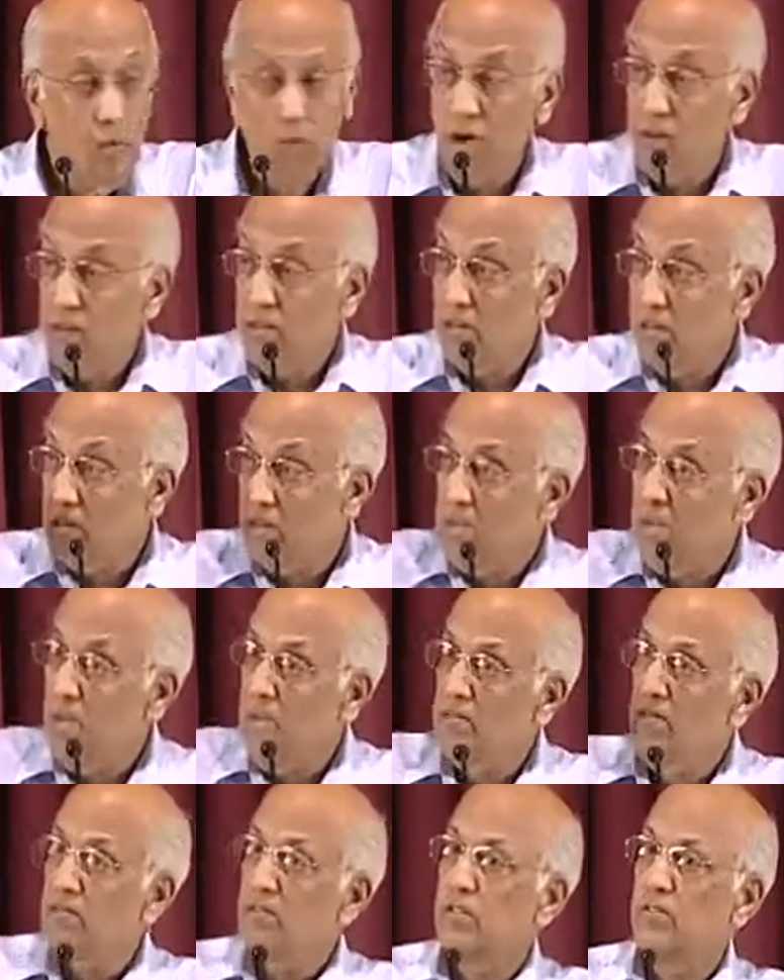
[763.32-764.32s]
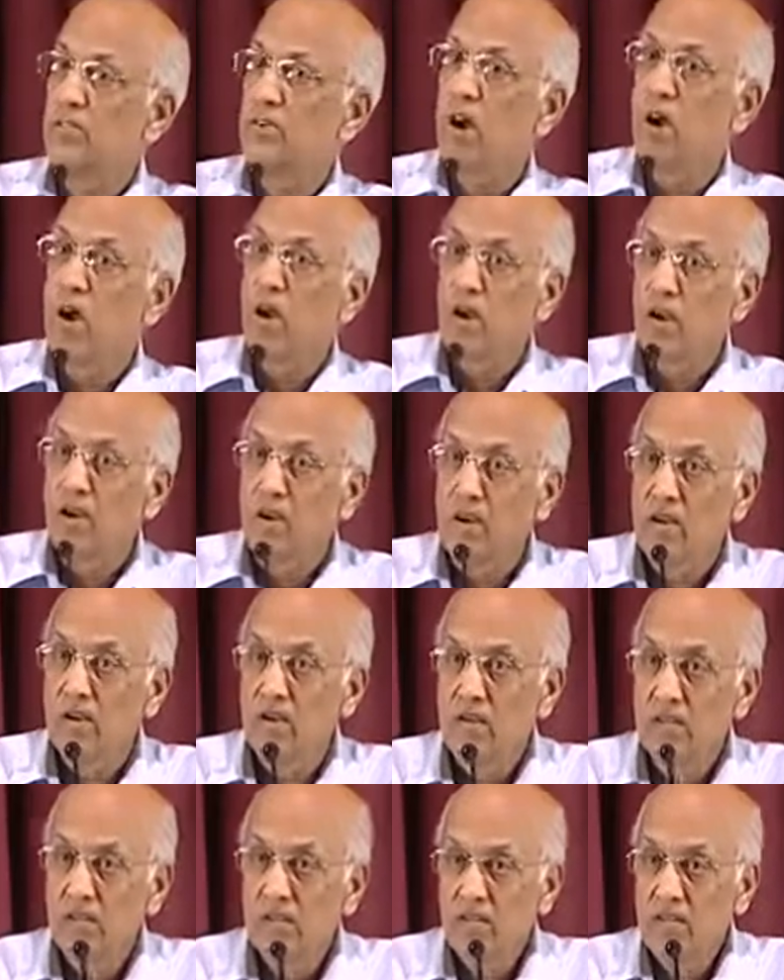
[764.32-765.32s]
Water coming out of a rock.
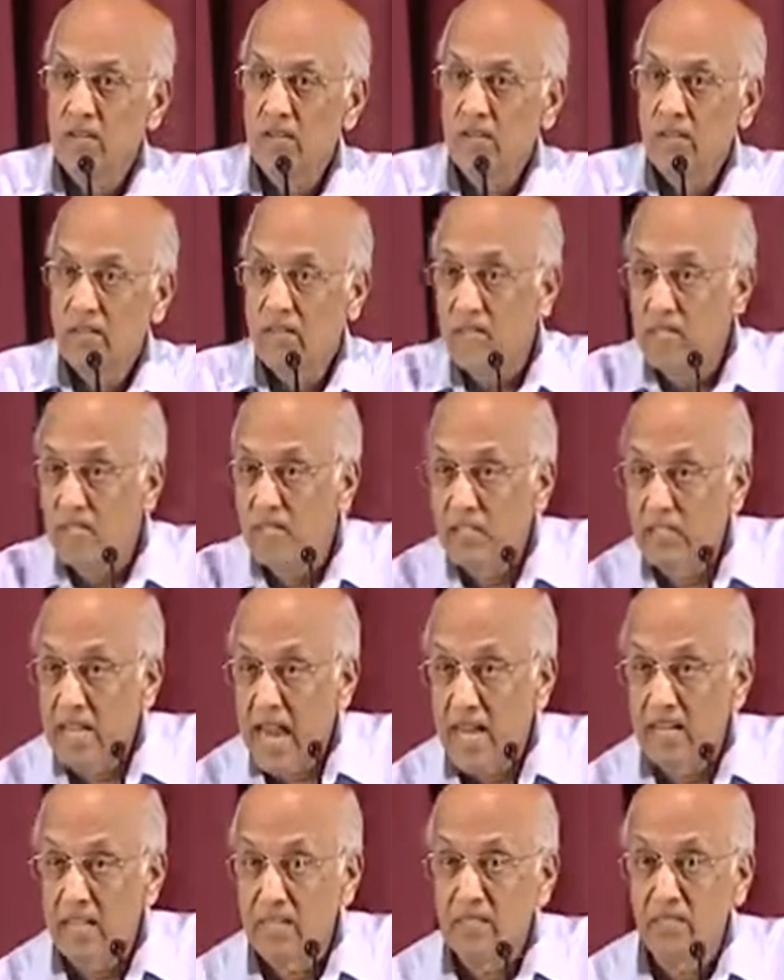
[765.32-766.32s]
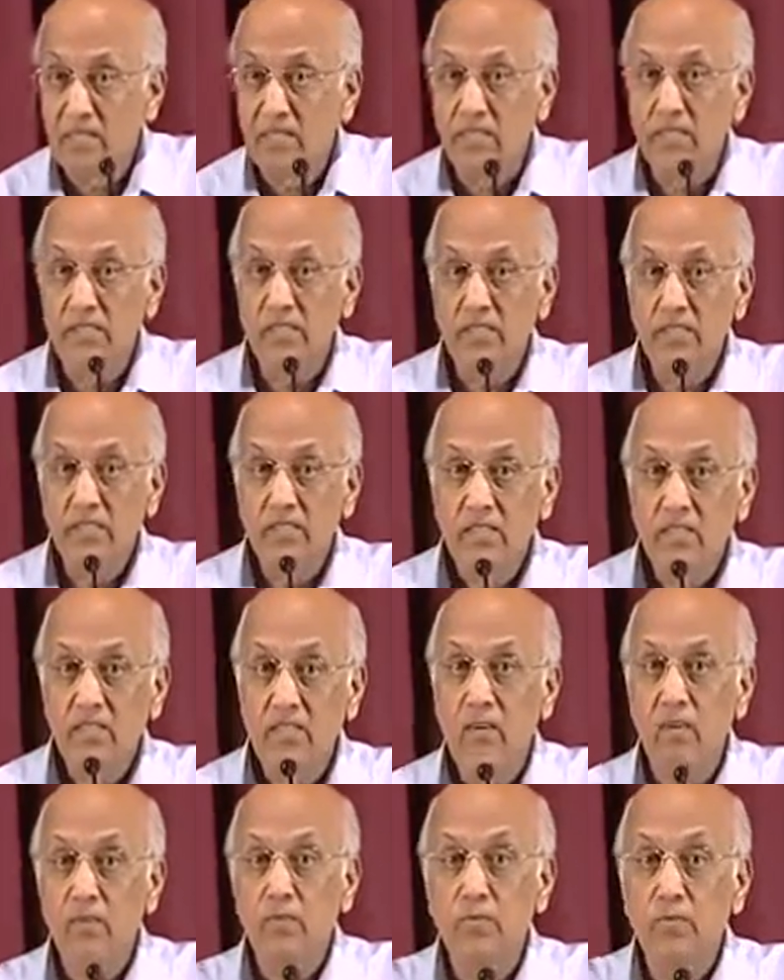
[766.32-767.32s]
Their sandals
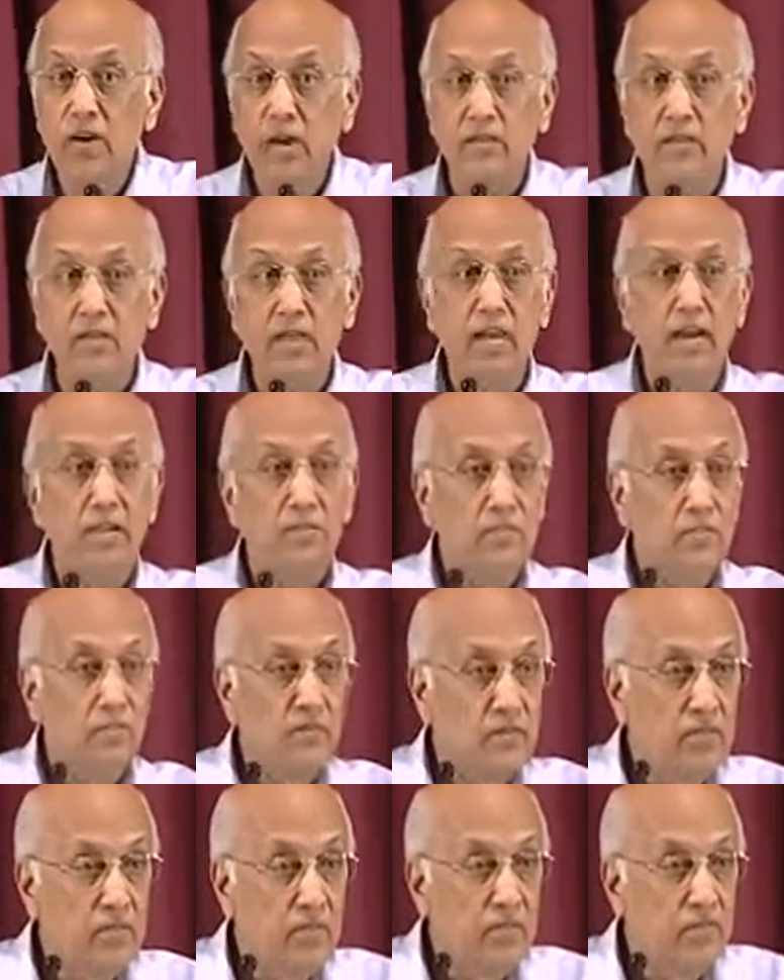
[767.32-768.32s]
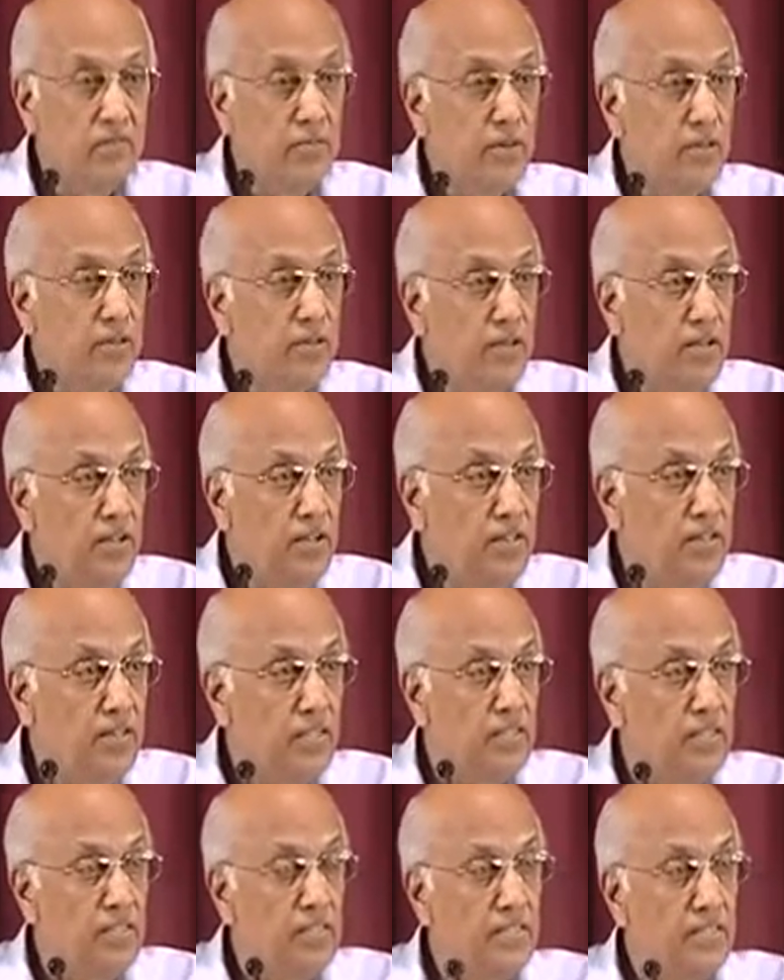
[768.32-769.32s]
not wearing out in 40
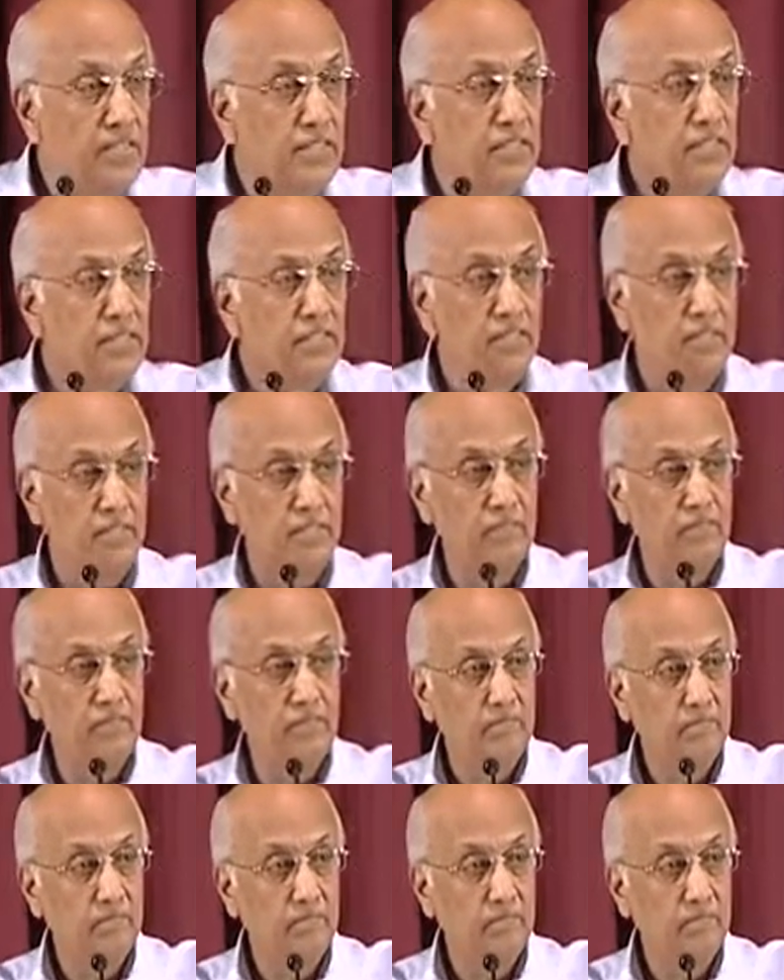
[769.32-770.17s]
years in a desert.